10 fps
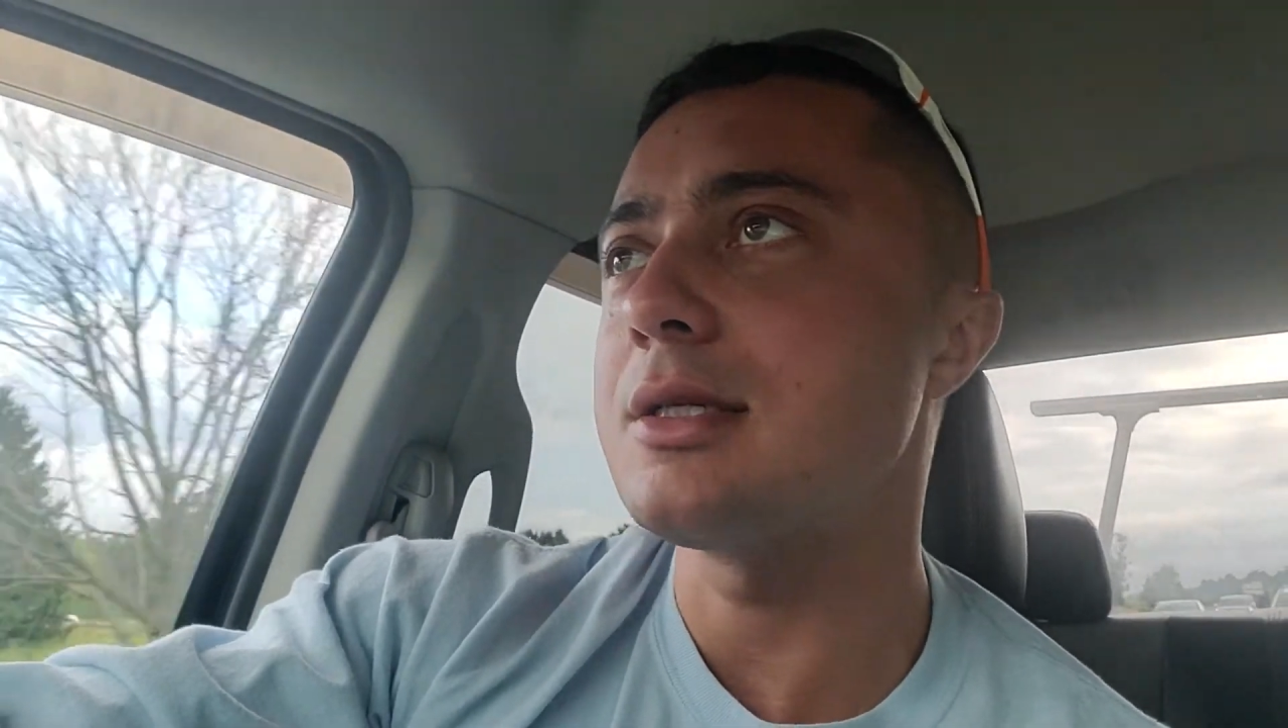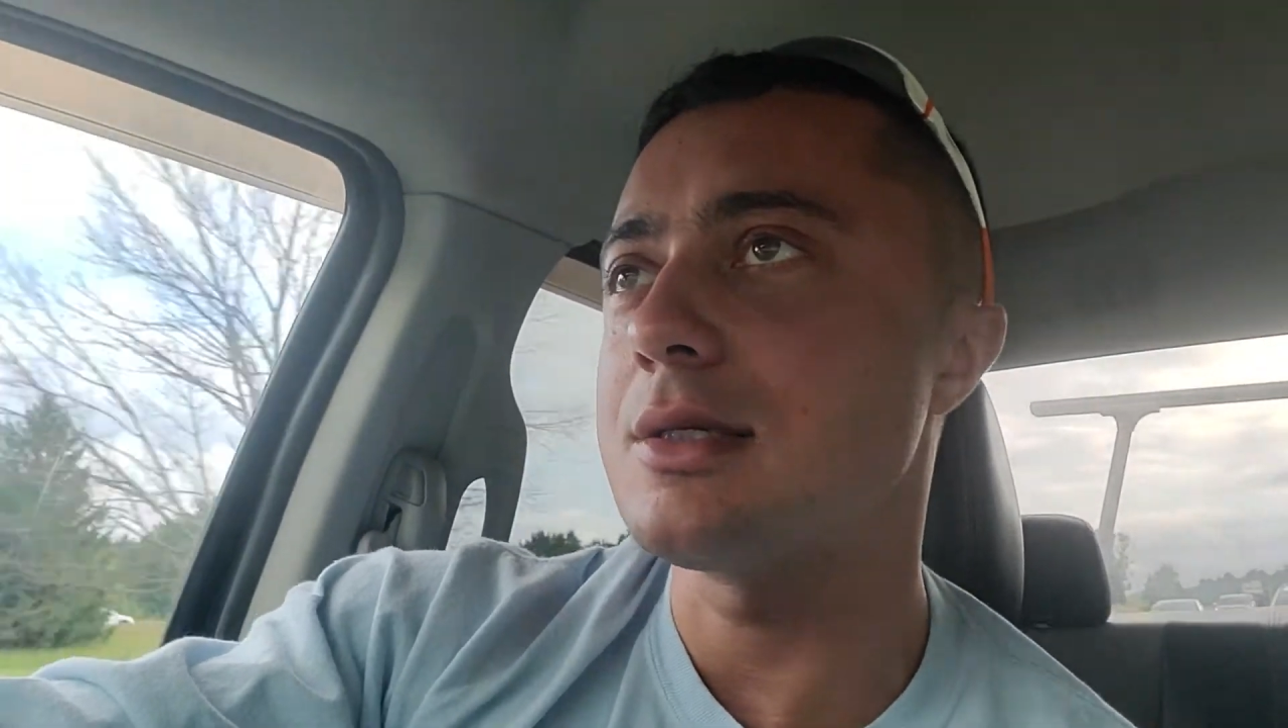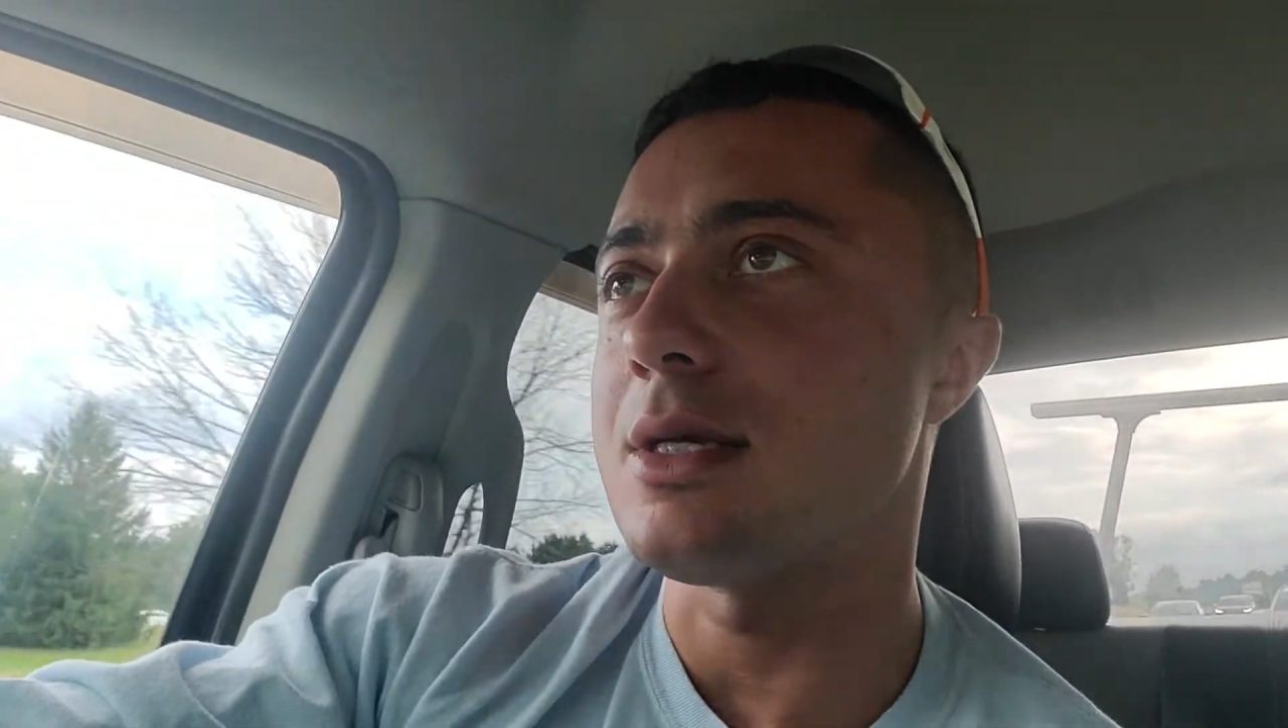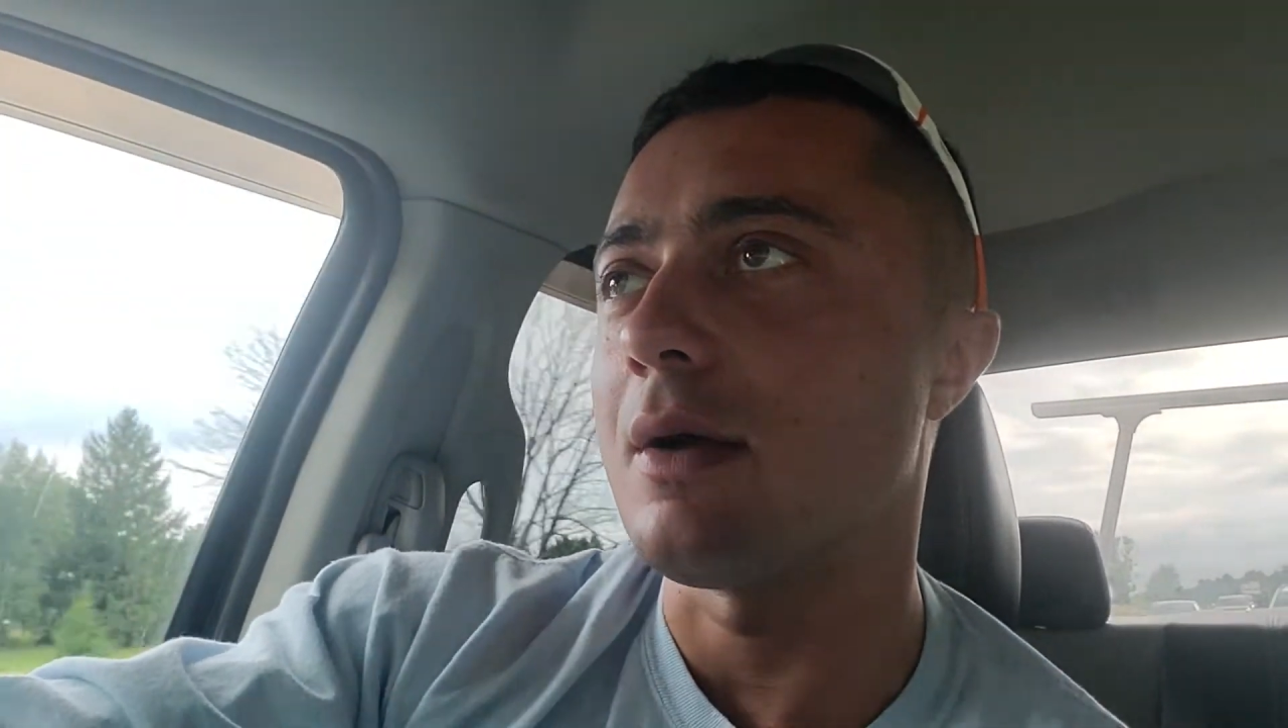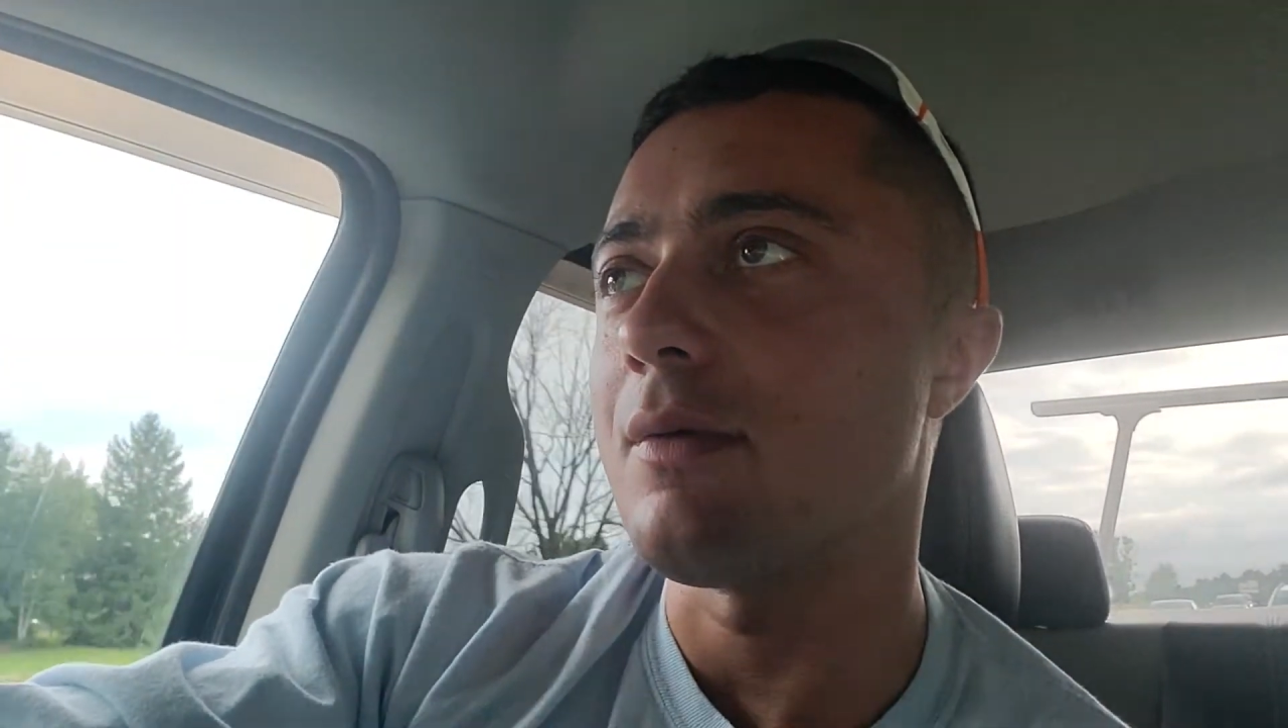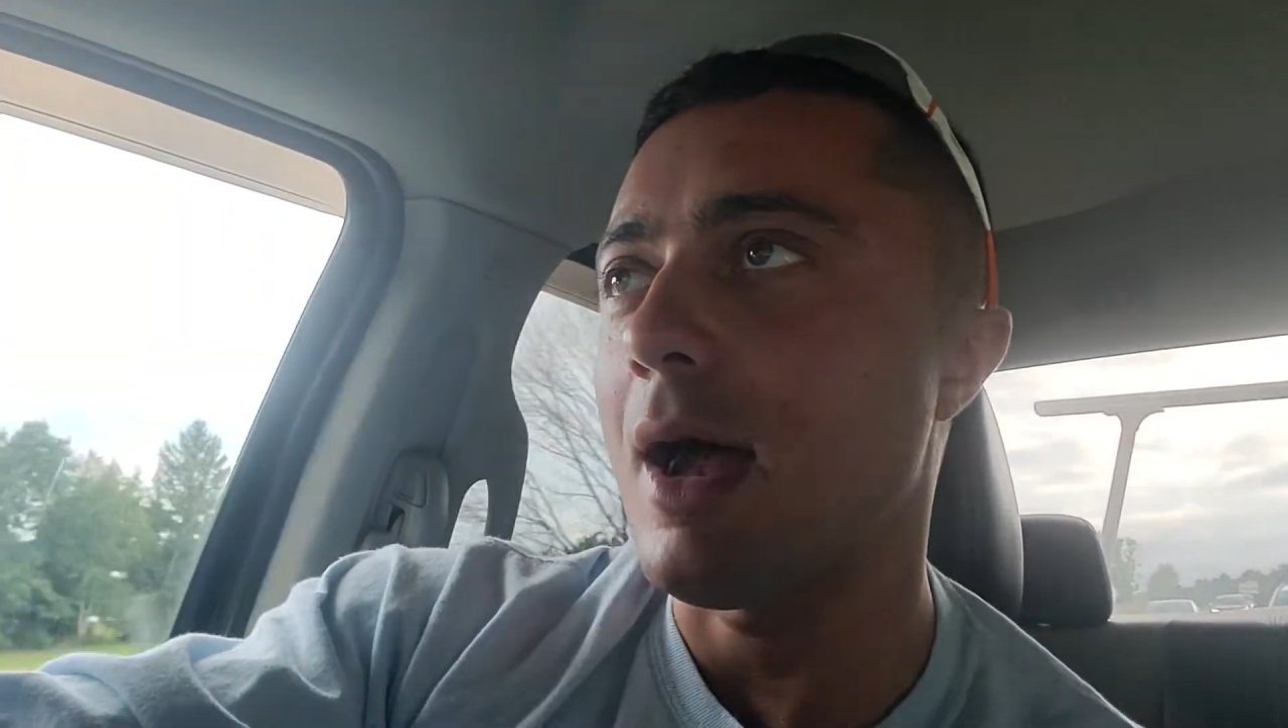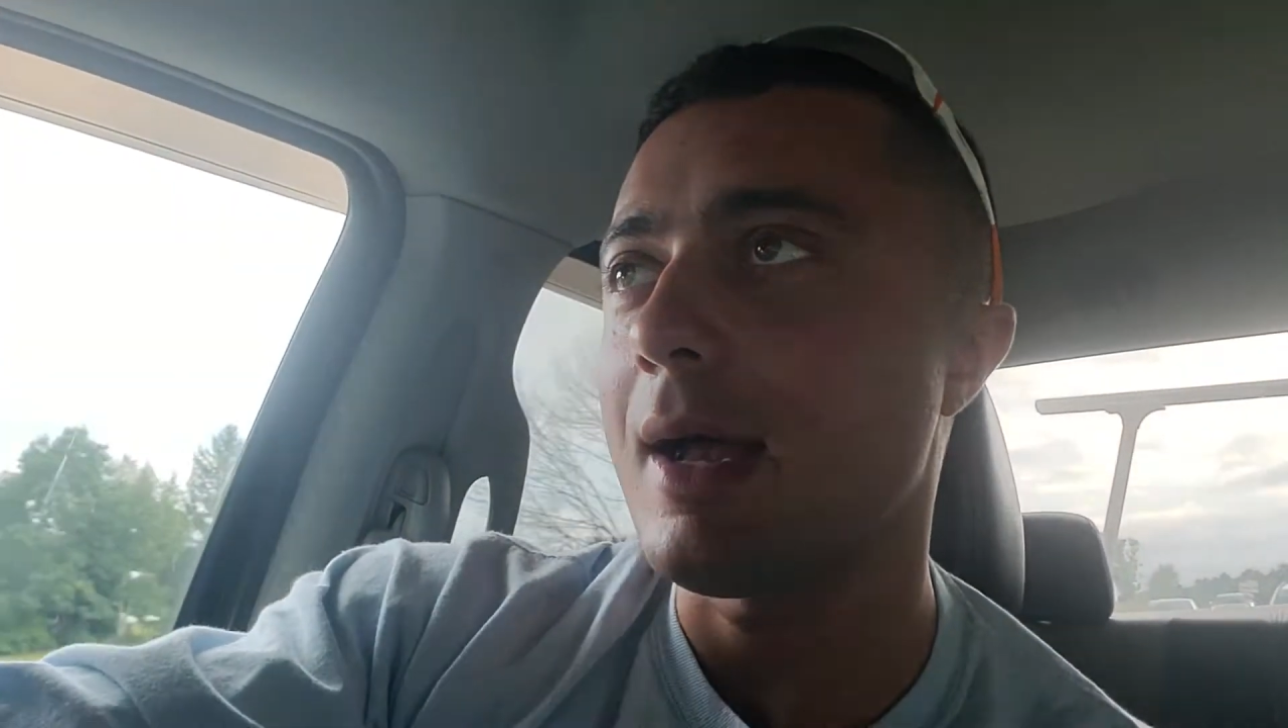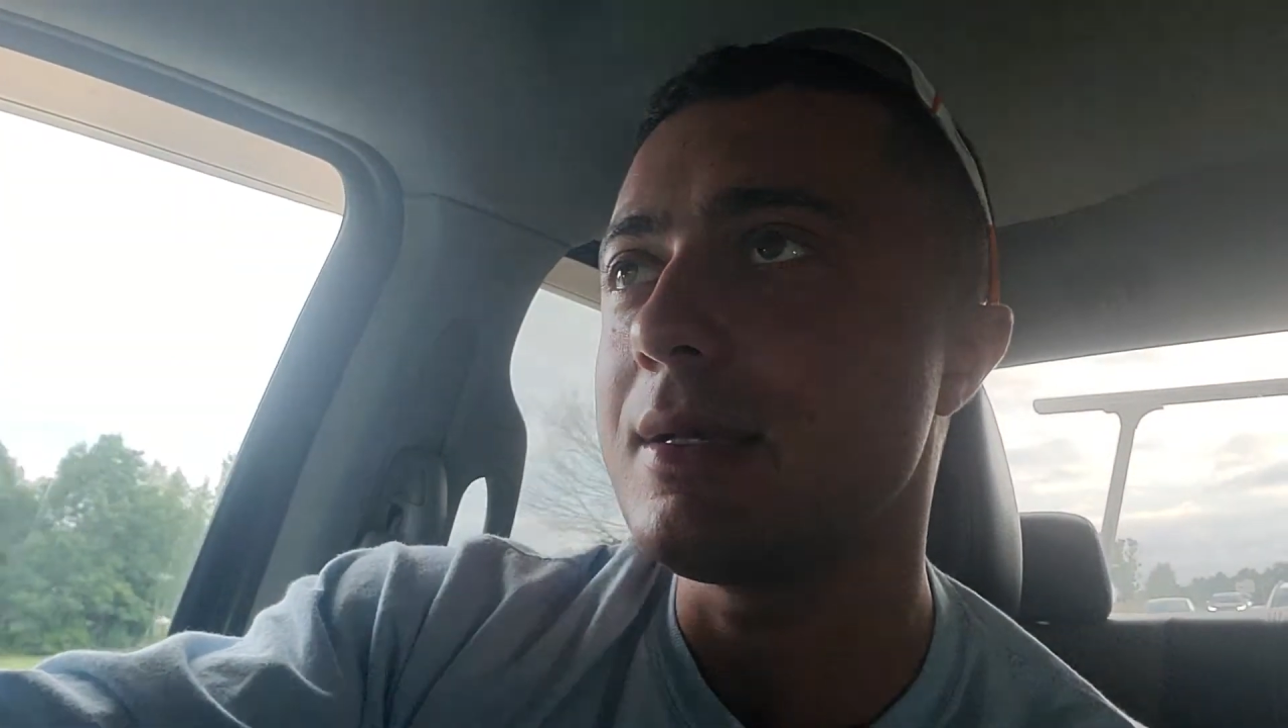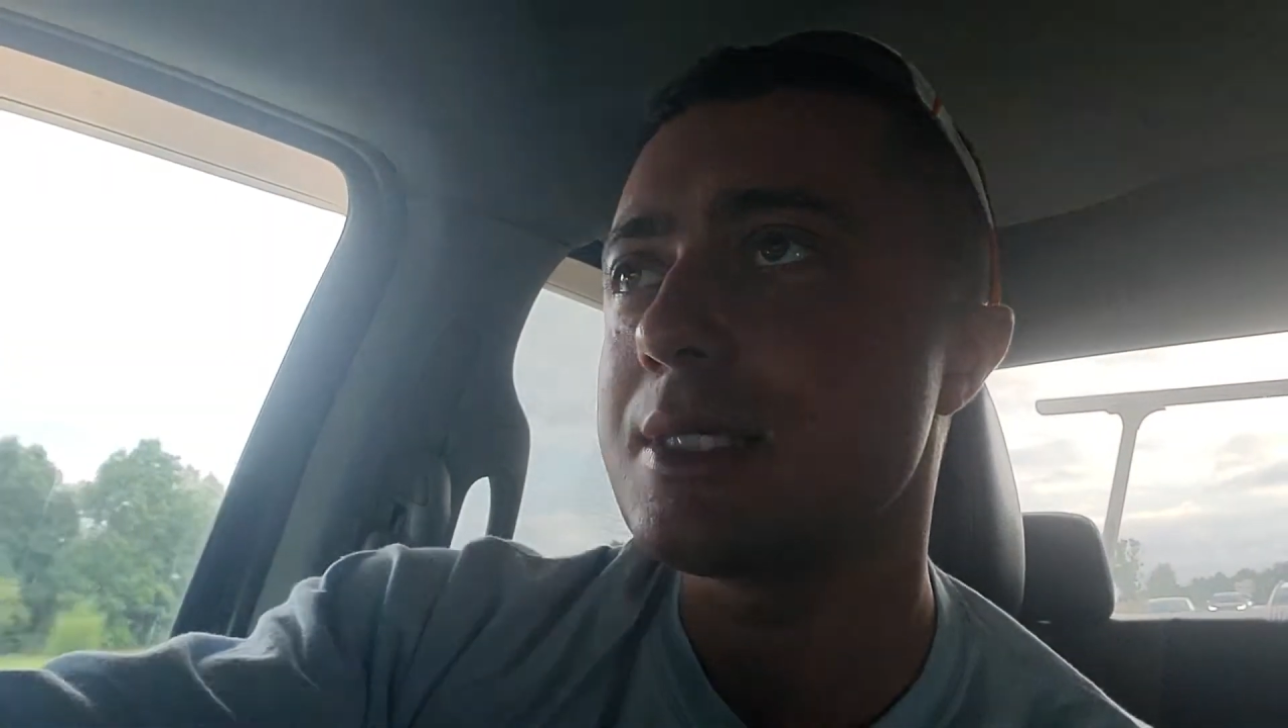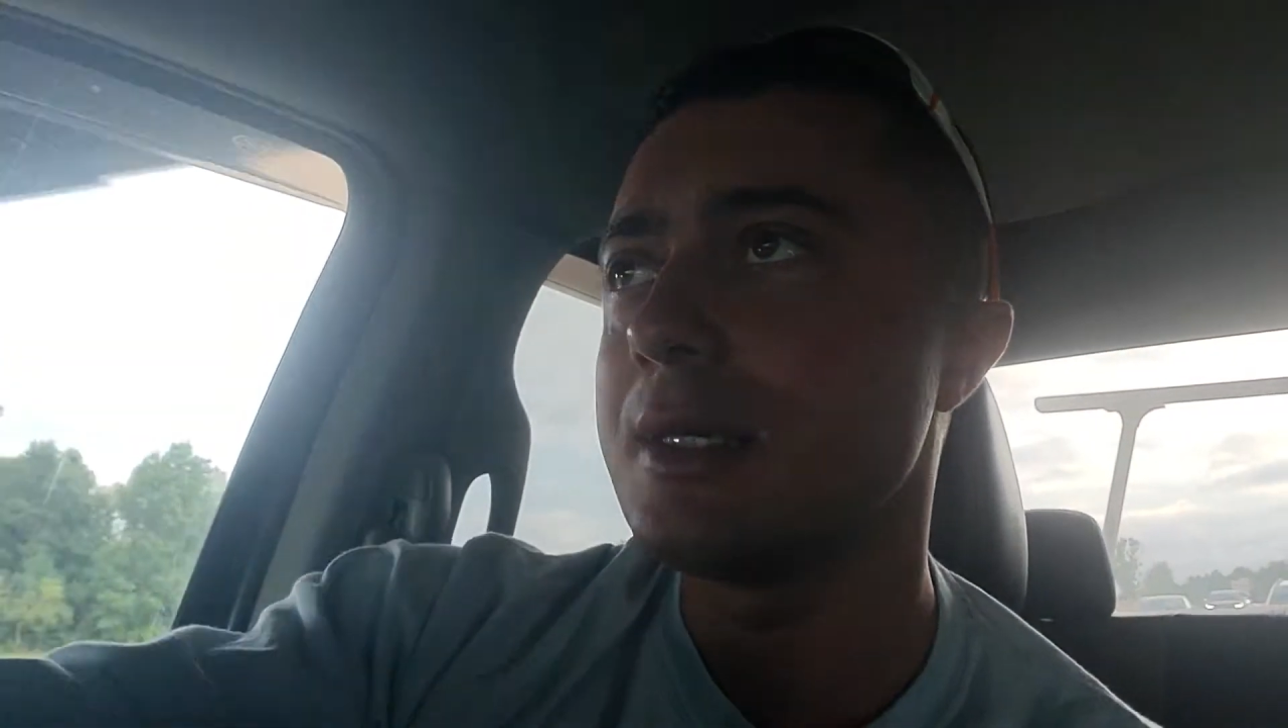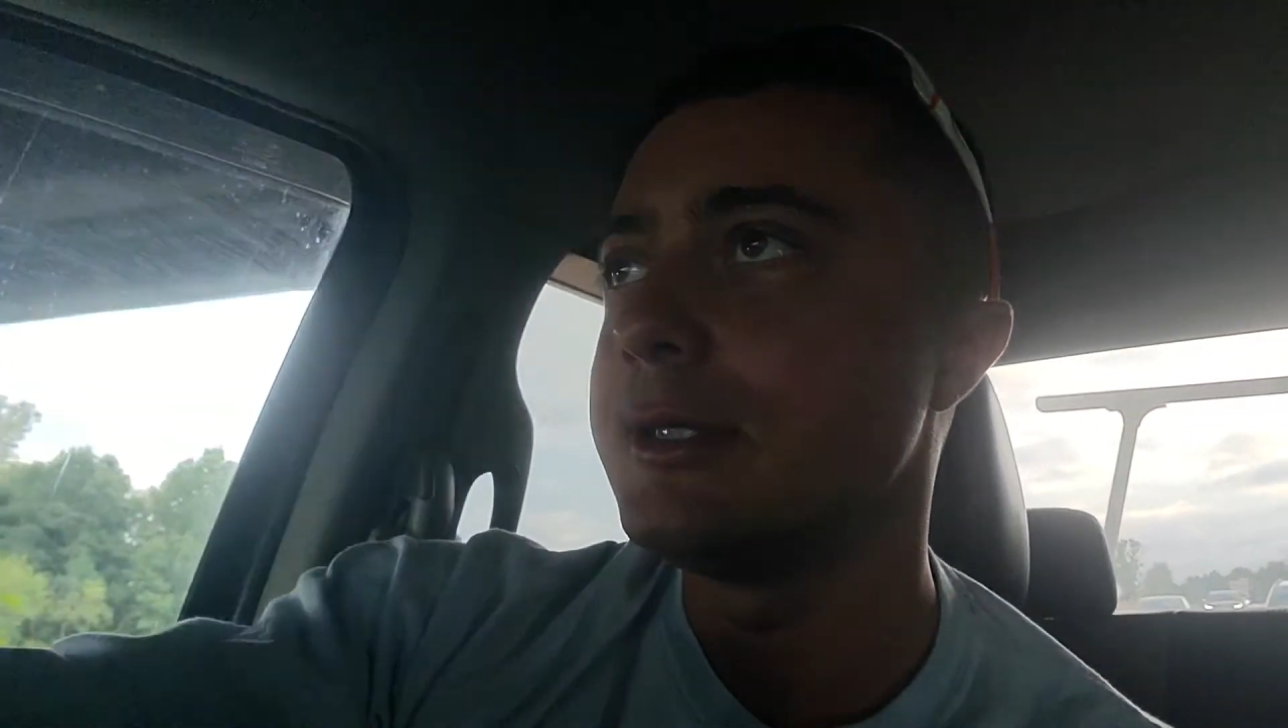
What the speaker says: the sunrise,